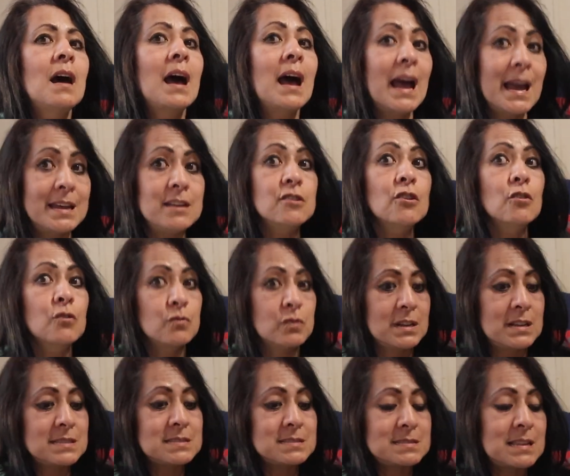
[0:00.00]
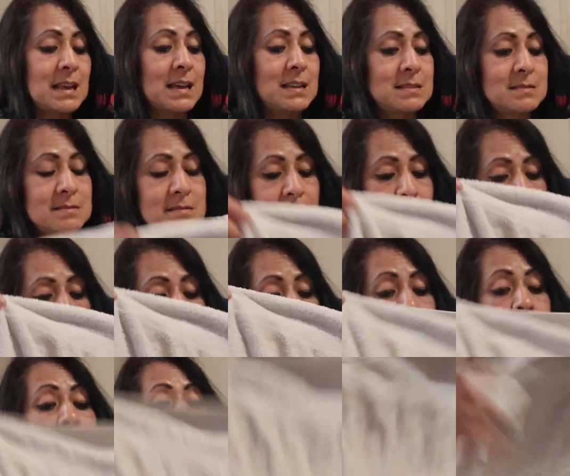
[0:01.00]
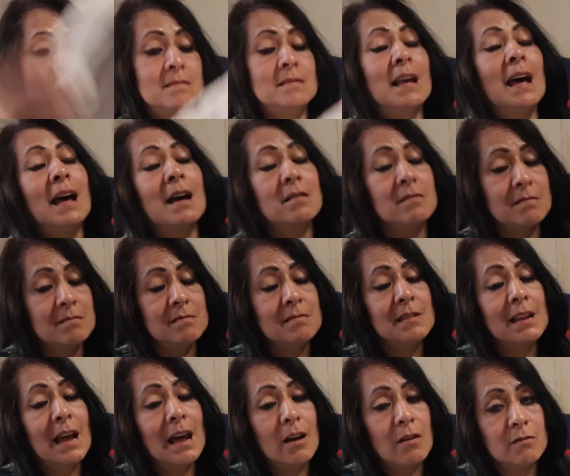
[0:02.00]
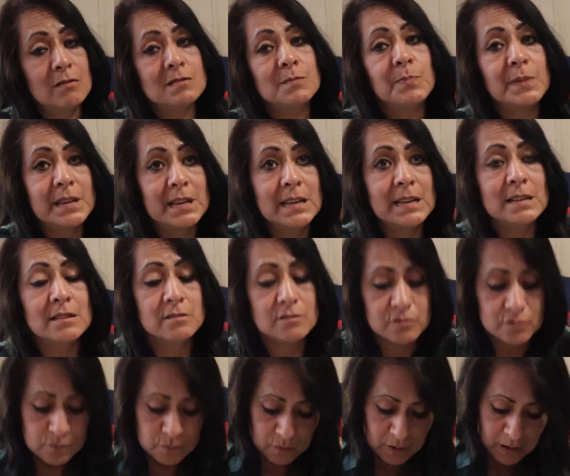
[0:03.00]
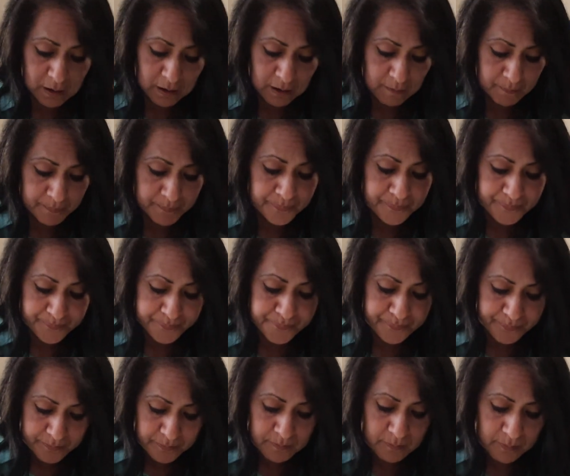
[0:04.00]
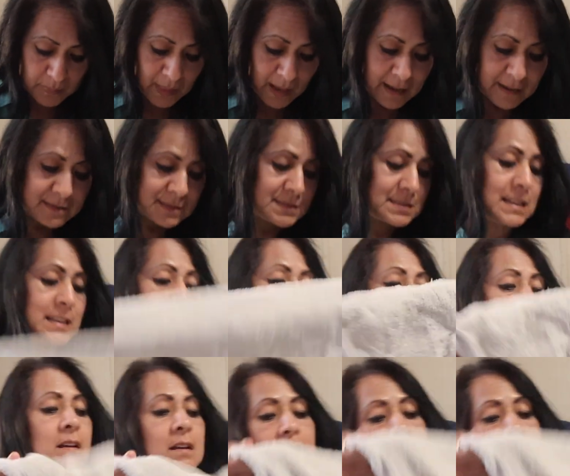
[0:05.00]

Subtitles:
I noticed that, now it's beginning to see